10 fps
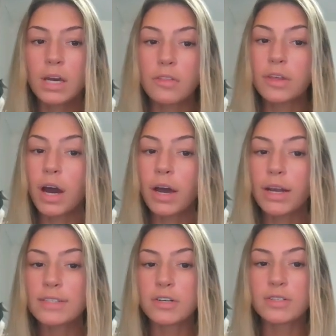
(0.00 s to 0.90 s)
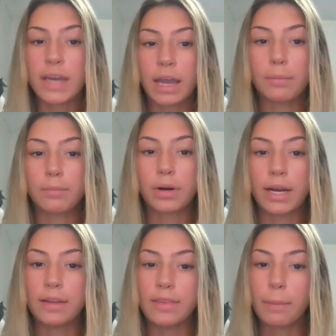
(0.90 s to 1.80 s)
The gut is our second
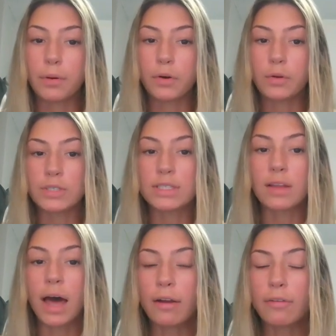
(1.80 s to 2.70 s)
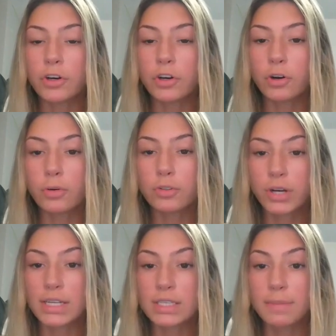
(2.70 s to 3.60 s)
brain that produces a lot of
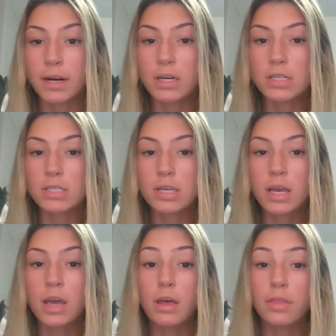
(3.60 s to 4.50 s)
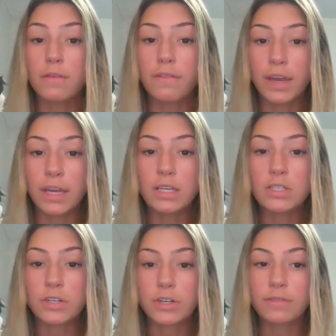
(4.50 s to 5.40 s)
neurotransmitters. The
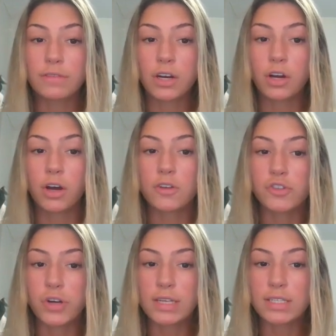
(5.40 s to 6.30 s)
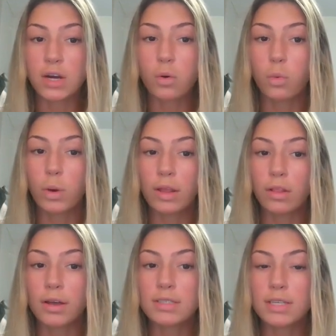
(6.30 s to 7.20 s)
vagus nerve can cause drastic weight
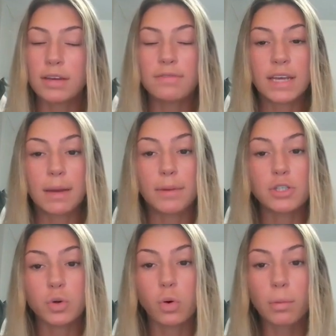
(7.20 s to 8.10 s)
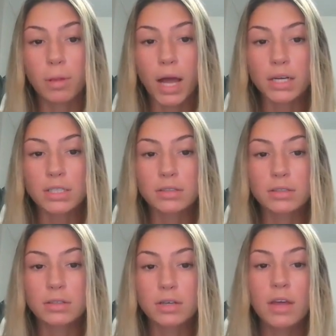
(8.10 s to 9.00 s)
loss if damaged or blocked.
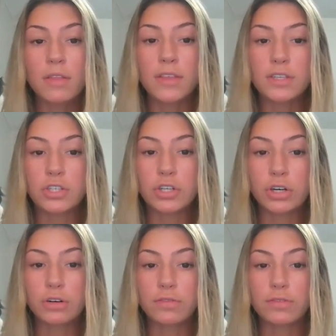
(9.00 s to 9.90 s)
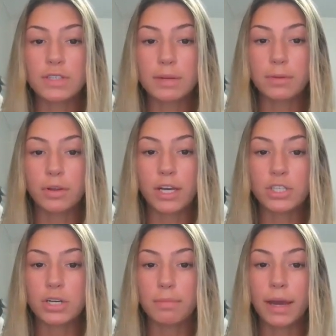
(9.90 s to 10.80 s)
This nerve
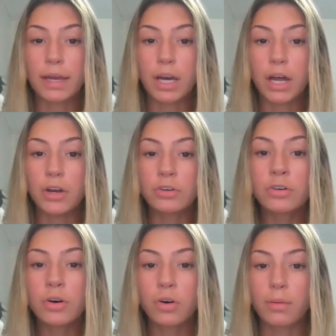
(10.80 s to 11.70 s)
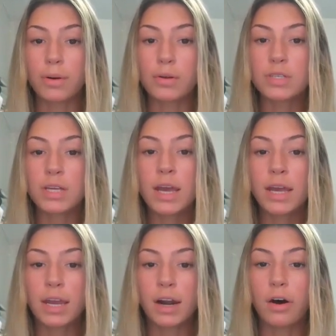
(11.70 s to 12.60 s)
stimulation by gut neurohormones
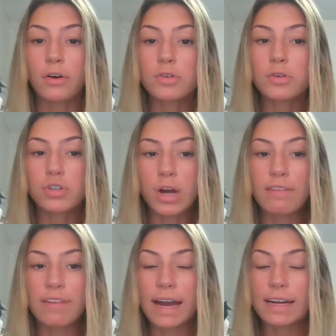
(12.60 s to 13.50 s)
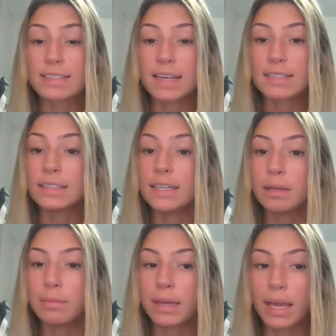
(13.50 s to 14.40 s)
can also drive excess
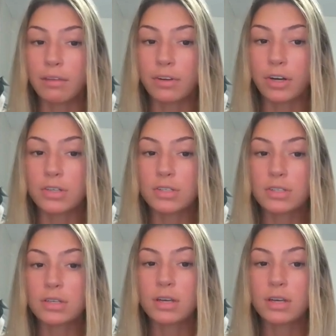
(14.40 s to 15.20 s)
eating behaviors.